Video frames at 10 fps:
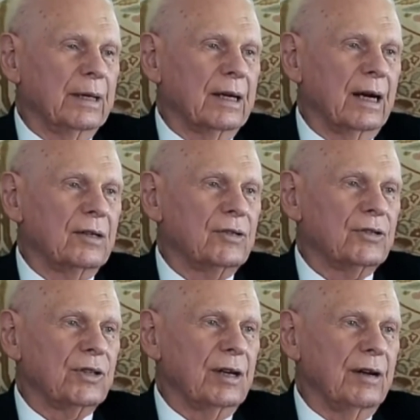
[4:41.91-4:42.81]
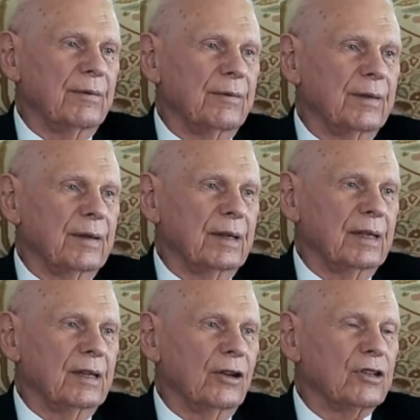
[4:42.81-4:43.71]
because
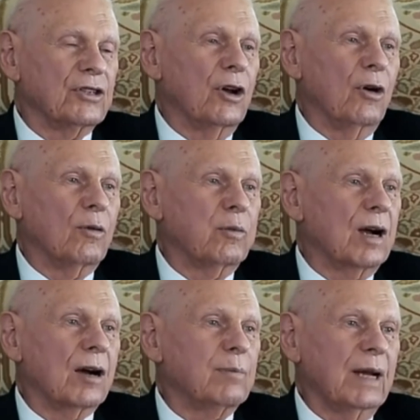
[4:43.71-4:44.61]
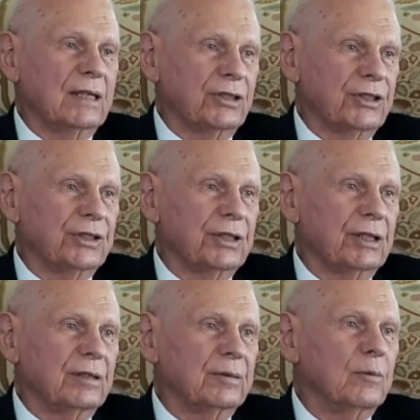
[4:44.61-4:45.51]
there's no carte
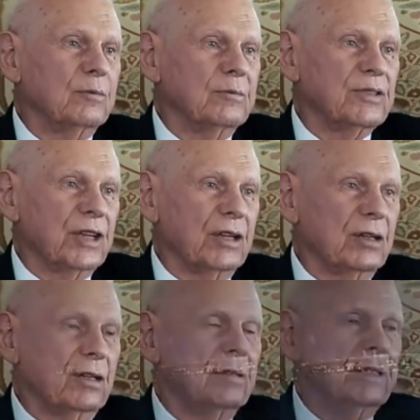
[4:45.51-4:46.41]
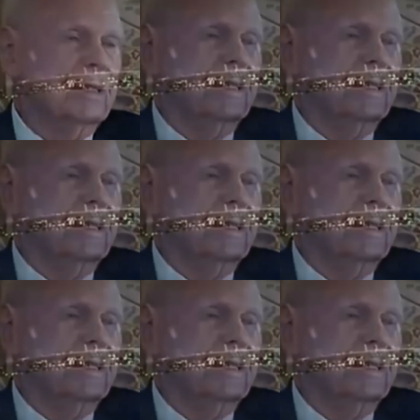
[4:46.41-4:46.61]
blanche single